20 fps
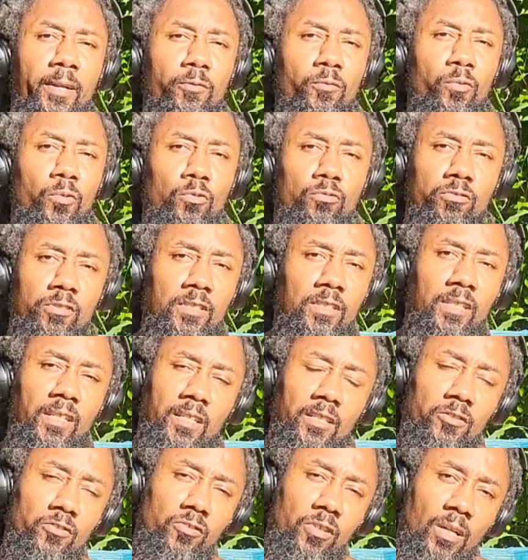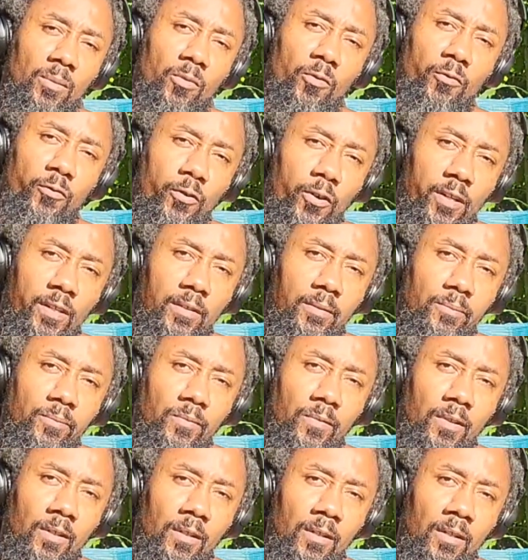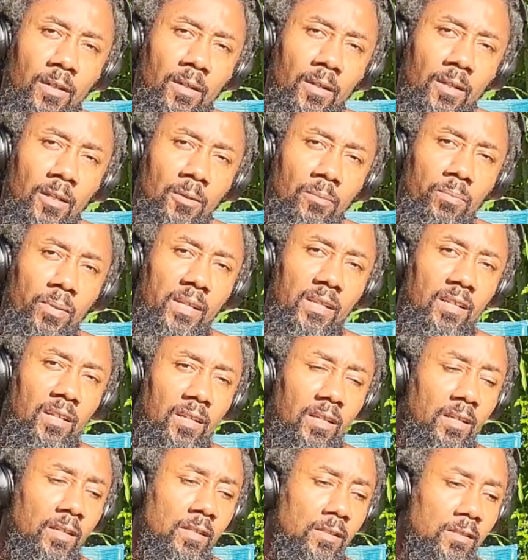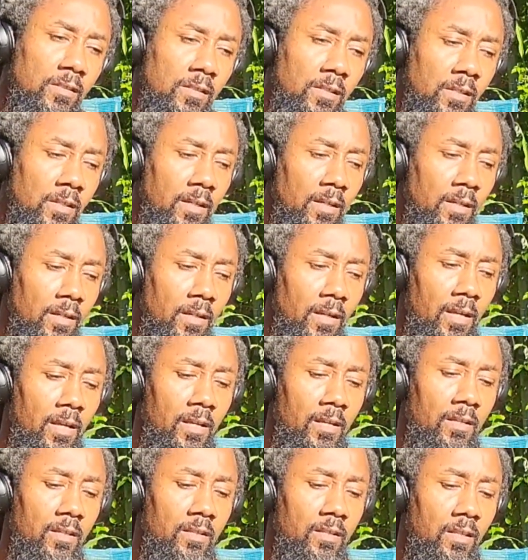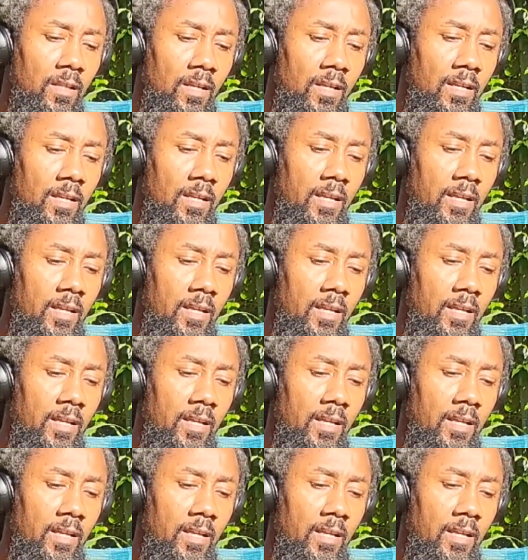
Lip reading: break rules and get in trouble for them because it